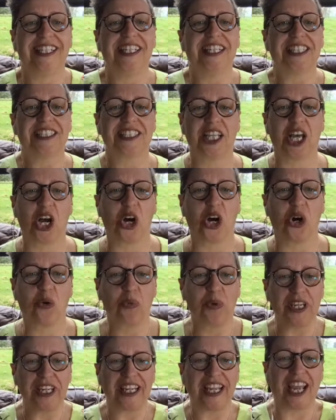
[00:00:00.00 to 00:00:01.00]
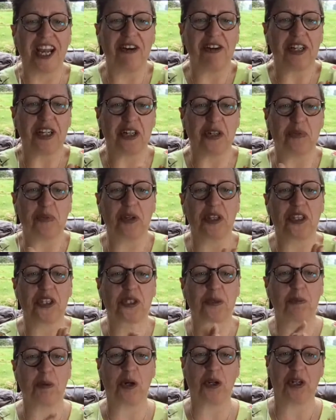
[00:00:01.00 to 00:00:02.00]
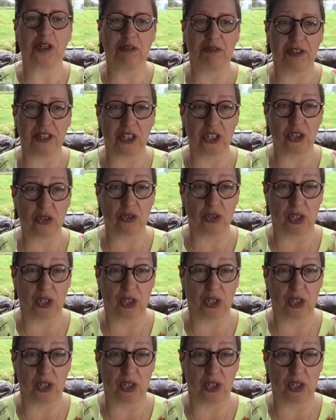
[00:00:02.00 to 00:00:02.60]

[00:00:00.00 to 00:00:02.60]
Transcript: So we carry on with Spot on Feng Shui,